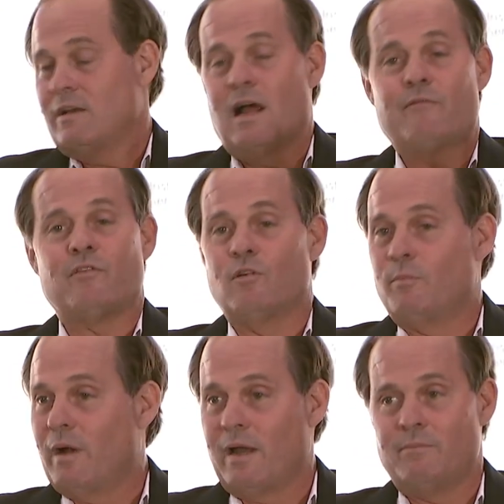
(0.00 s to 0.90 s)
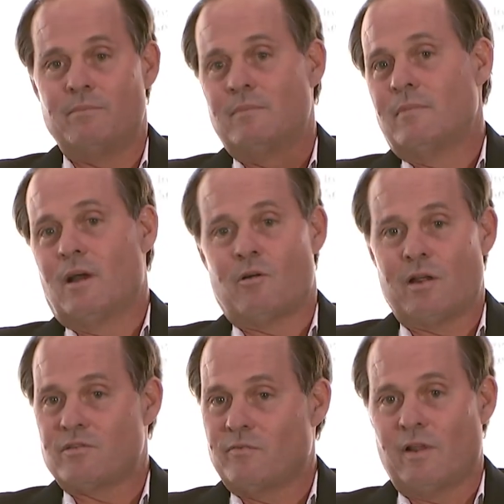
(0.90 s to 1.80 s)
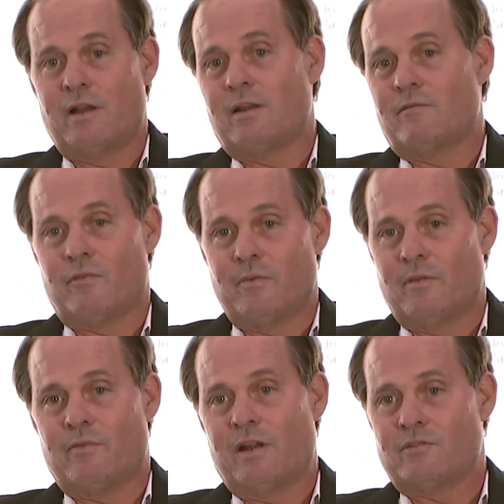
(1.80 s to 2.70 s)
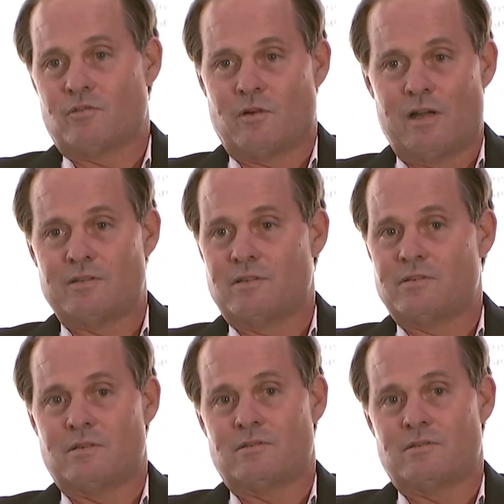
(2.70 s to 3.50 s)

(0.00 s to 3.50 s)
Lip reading: not fueled by aggressive lending from the financial crisis.